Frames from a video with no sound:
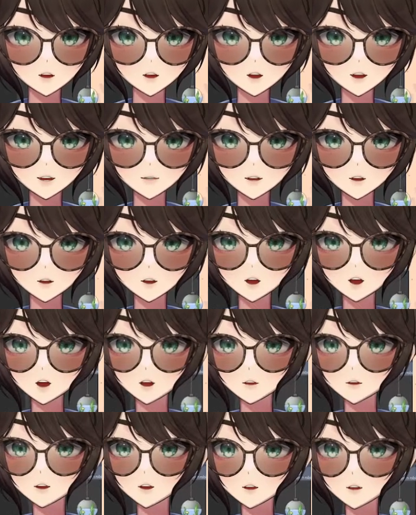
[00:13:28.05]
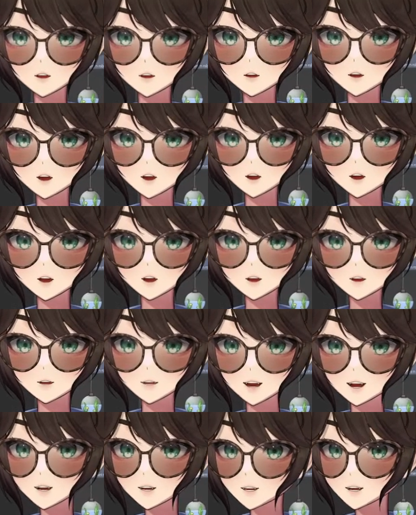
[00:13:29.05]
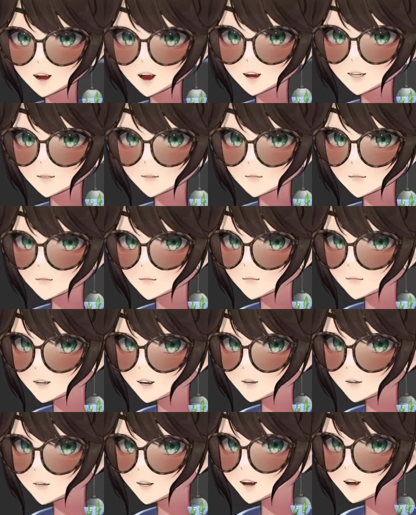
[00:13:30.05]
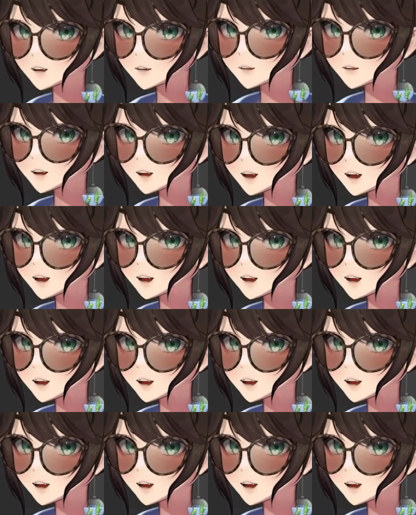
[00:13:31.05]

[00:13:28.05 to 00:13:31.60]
Okay, it said something about download from them, but I guess